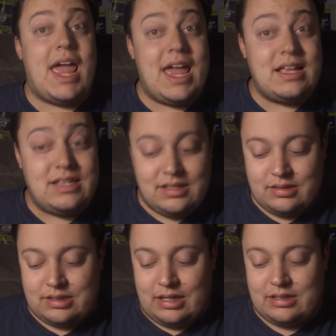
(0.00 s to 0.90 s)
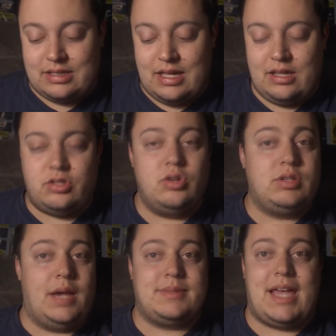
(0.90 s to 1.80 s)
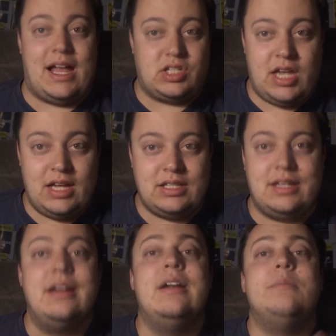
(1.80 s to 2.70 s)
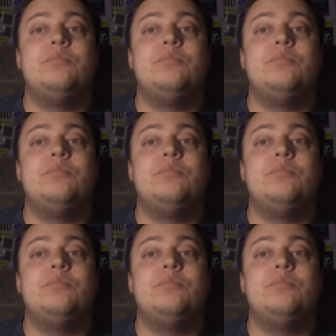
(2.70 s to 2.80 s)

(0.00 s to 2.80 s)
and incense, and then 2x catch candy,